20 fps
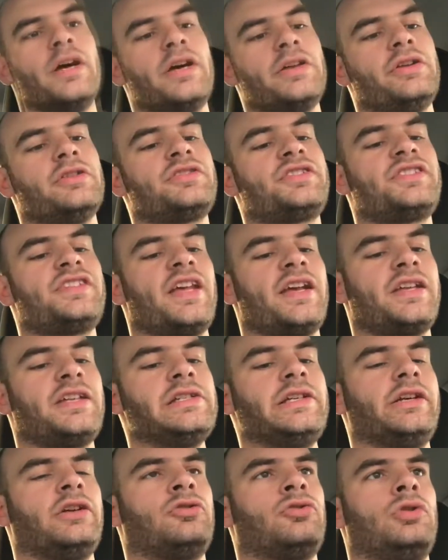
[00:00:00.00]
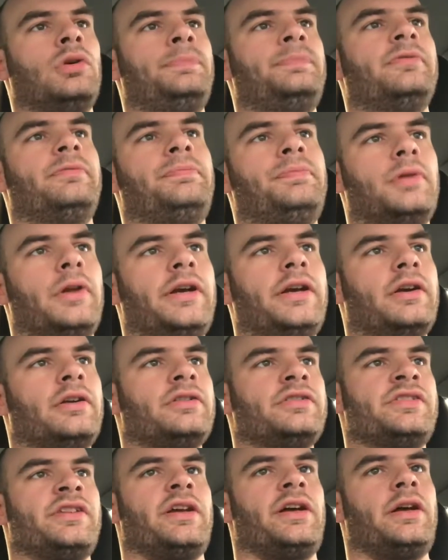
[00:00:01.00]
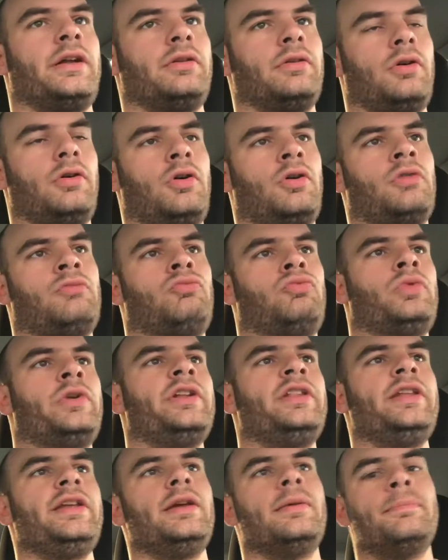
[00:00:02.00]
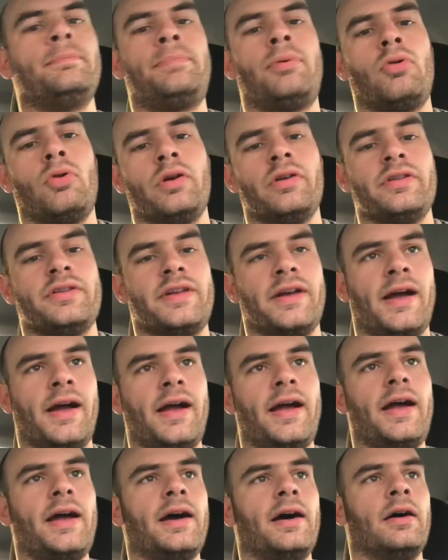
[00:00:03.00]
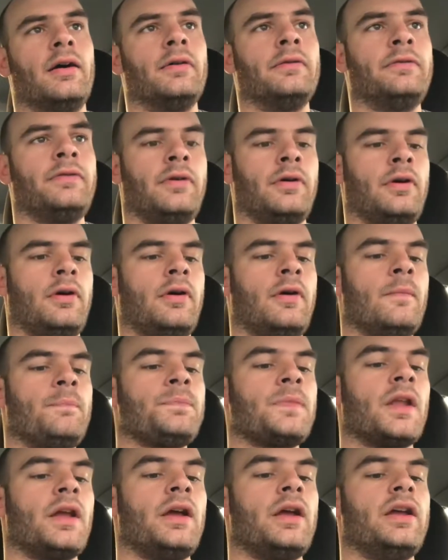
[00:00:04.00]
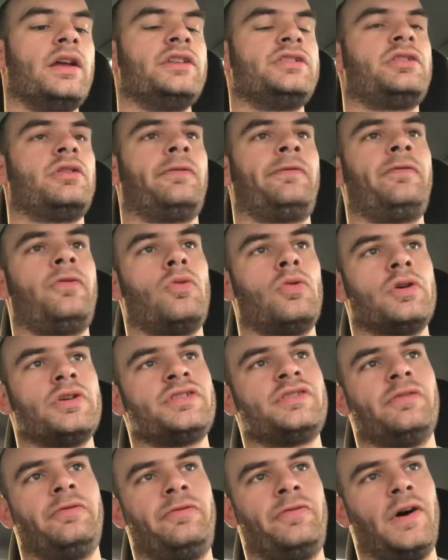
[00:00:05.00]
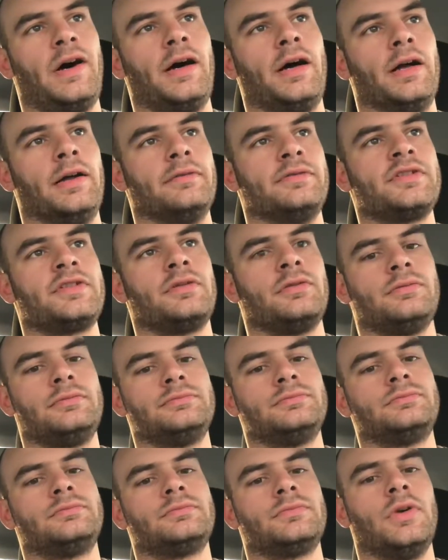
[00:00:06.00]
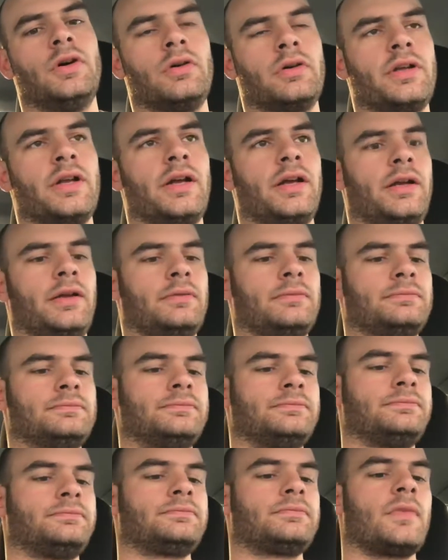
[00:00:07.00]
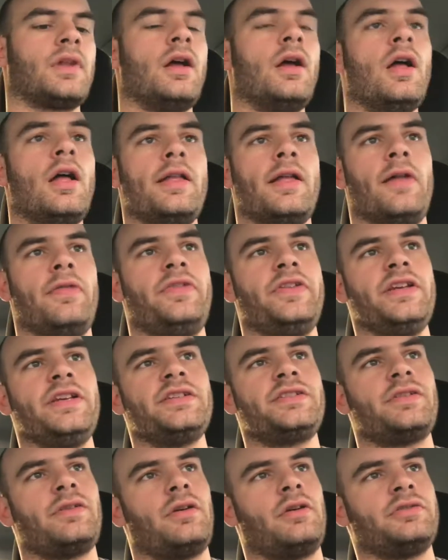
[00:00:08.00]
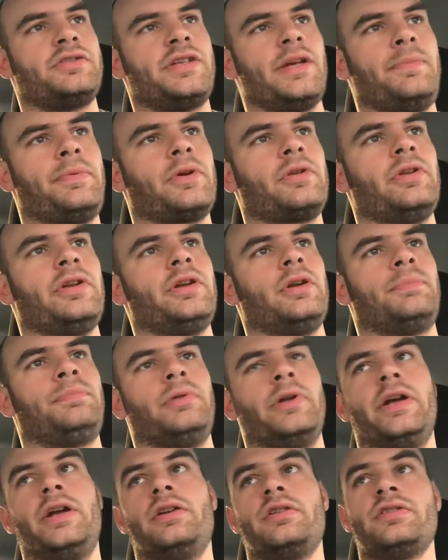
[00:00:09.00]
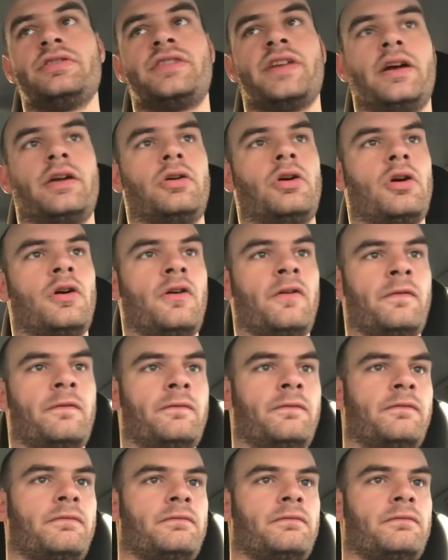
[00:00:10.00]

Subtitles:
your second group of players that are really important to have is your 4s to 5s. Okay. Now these are typically your players that are